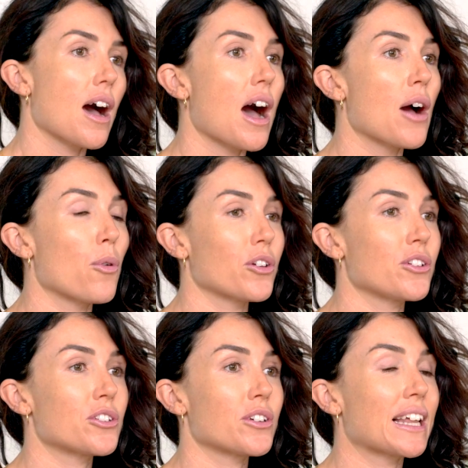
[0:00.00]
I want
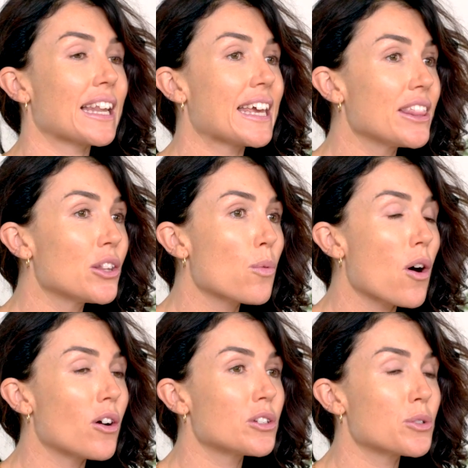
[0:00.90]
you to clean the
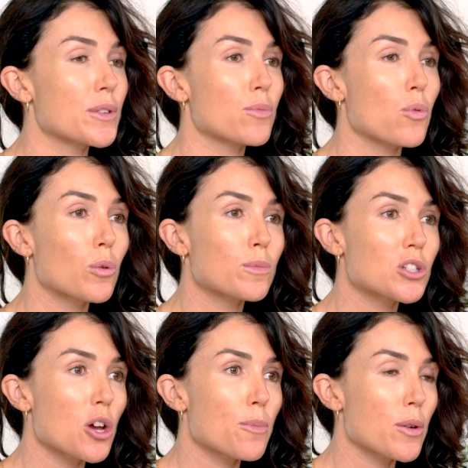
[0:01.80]
wand with warm
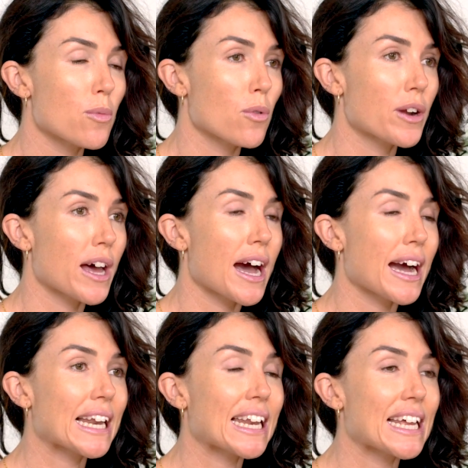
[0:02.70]
soapy water,
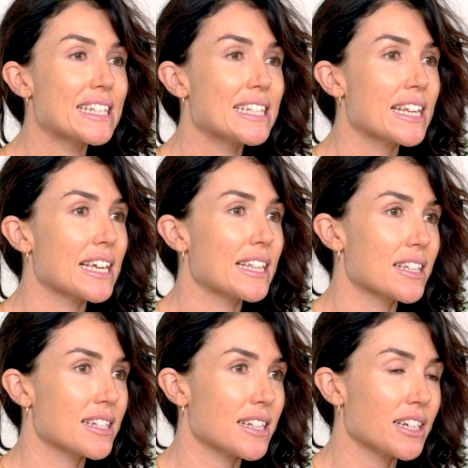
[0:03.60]
cleanse it in
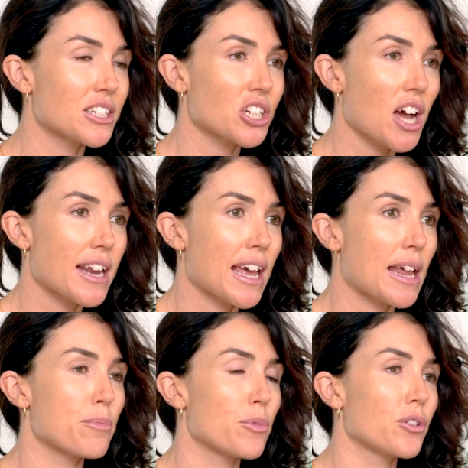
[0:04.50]
the sunshine
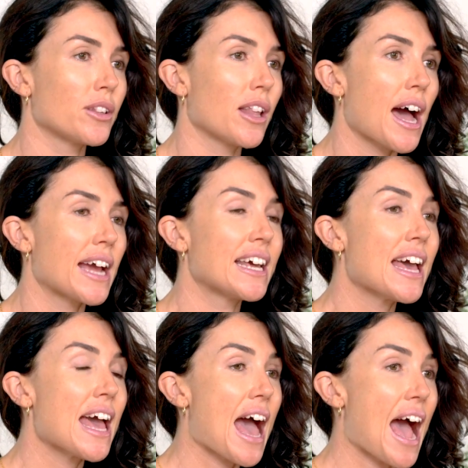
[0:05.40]
and moonlight,
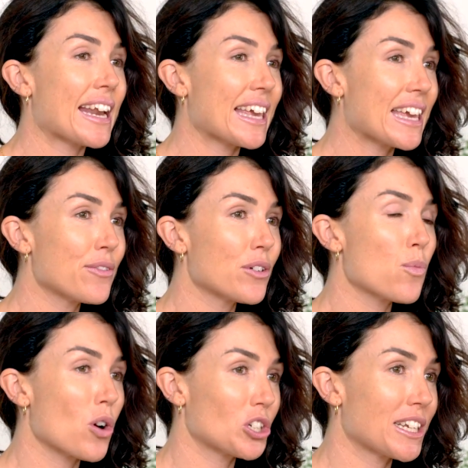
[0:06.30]
and even
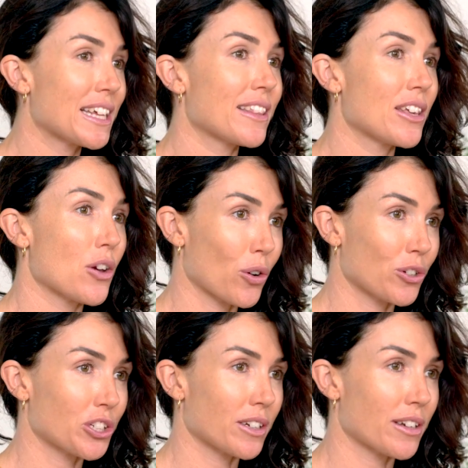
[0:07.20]
wash it in the
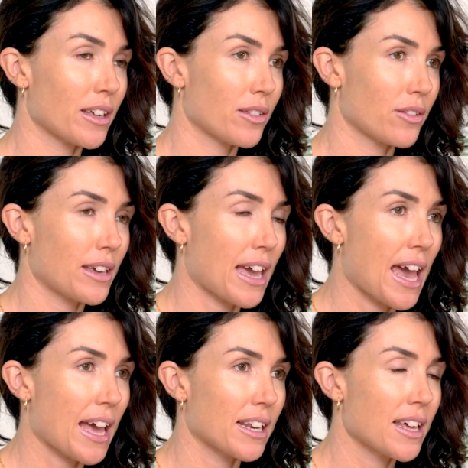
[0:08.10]
ocean if you
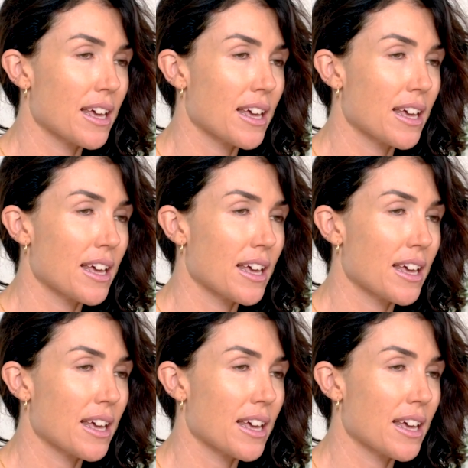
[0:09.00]
can.